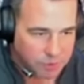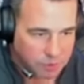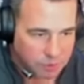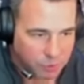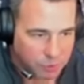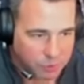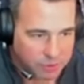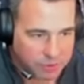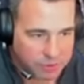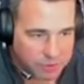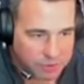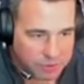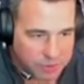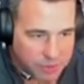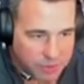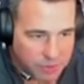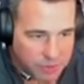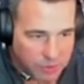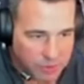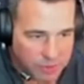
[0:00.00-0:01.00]
with these
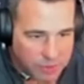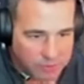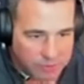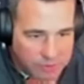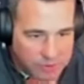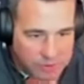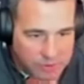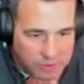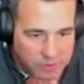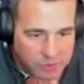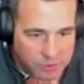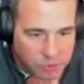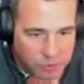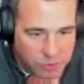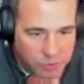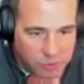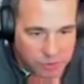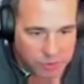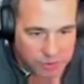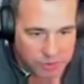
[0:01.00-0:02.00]
aircrafts to give
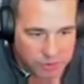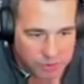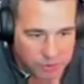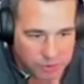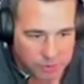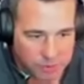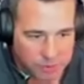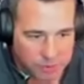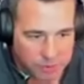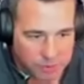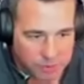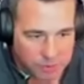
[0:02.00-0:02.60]
you the